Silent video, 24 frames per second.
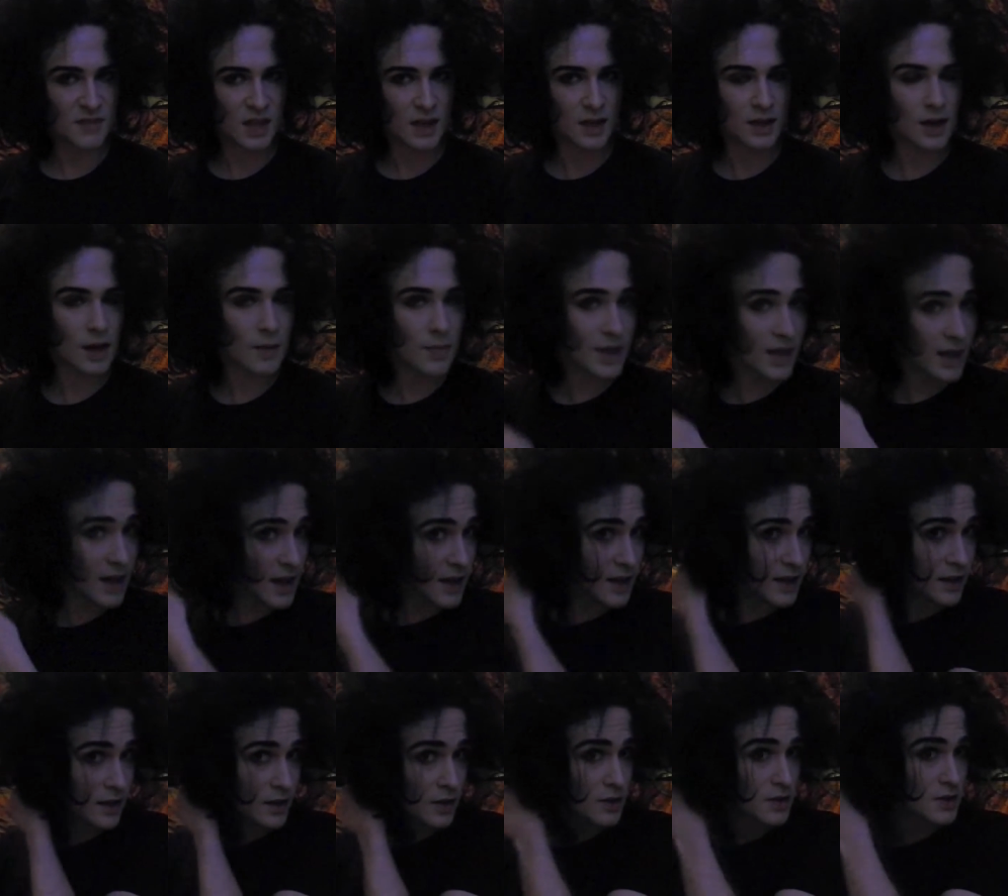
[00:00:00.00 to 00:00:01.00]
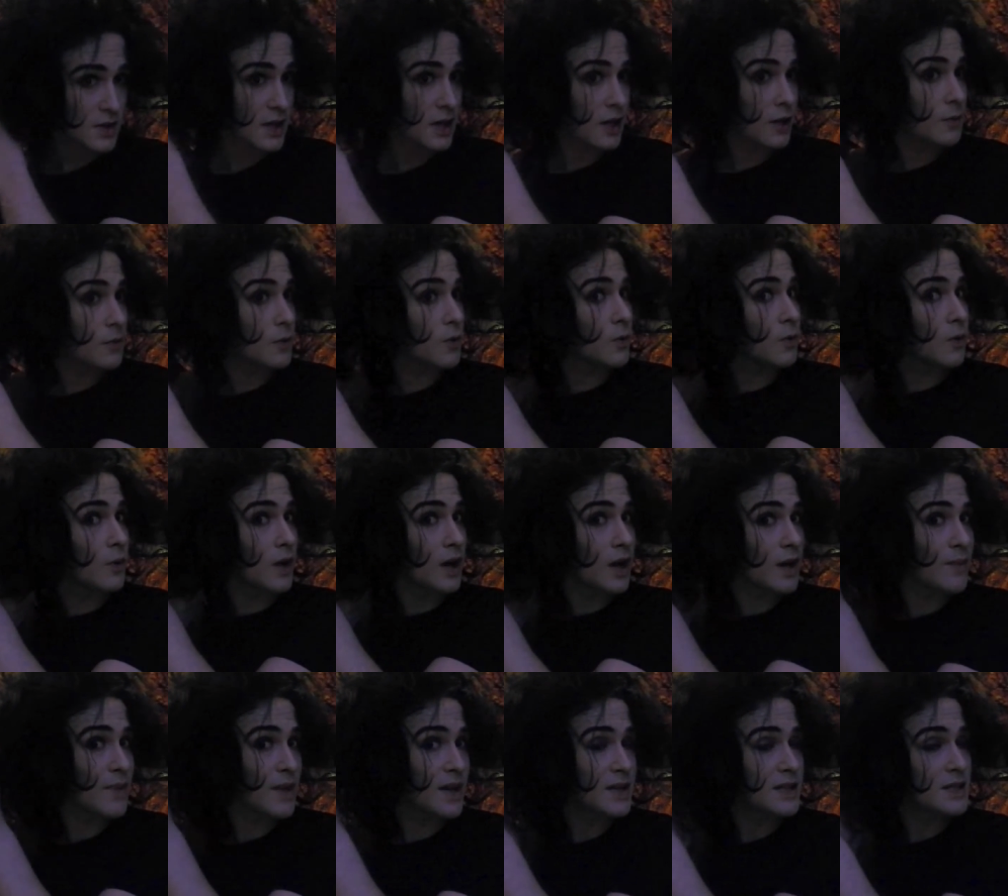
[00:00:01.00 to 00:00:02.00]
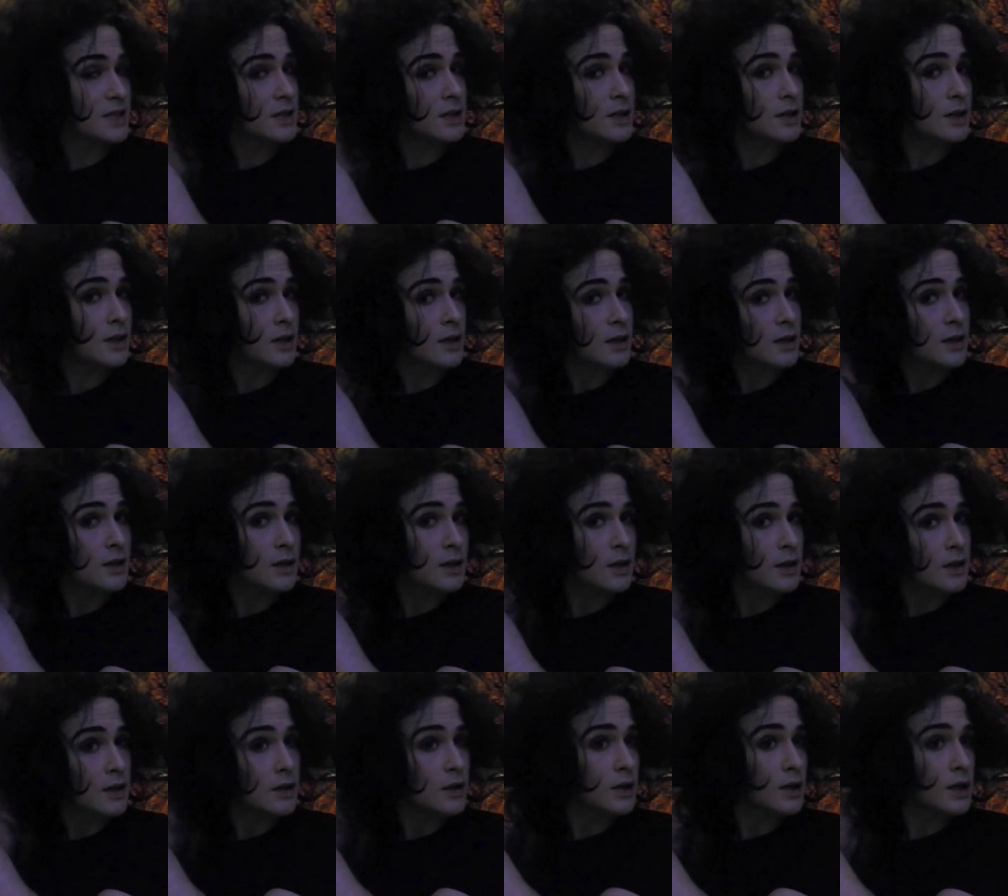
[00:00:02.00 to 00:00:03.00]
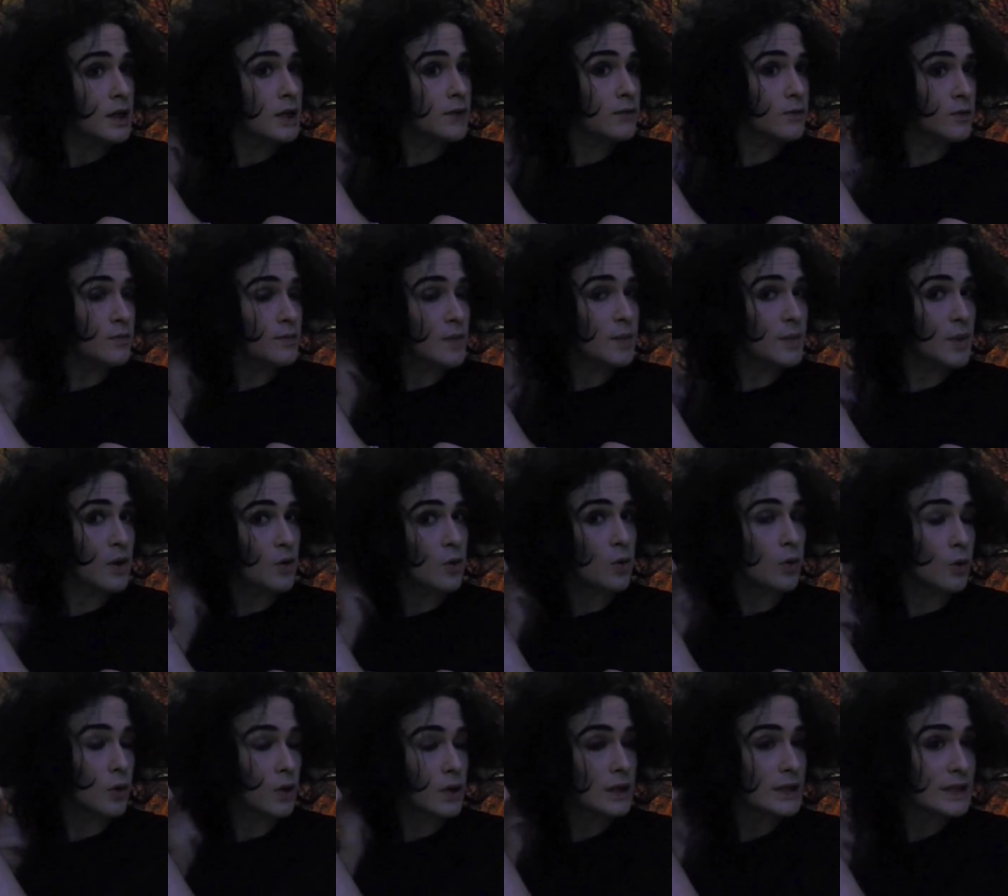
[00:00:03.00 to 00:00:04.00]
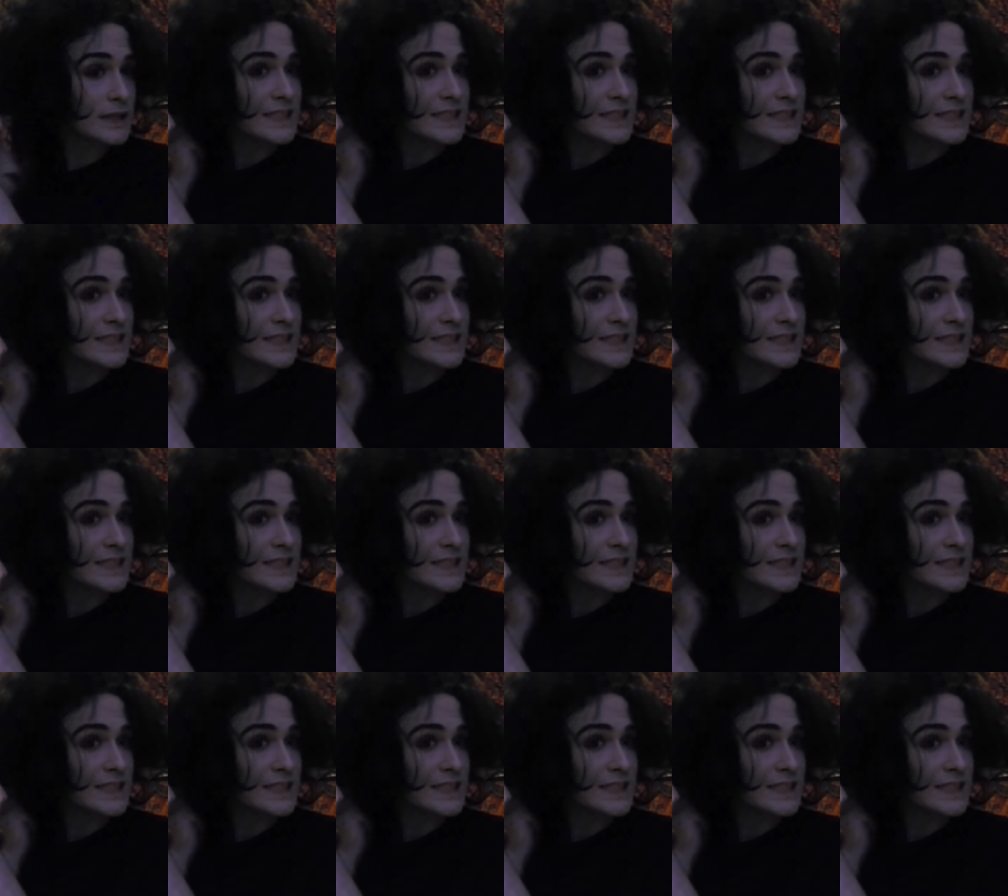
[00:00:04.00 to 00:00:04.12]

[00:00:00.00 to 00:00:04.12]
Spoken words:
clubbing, and it used to help quite a bit, even with my mohawk.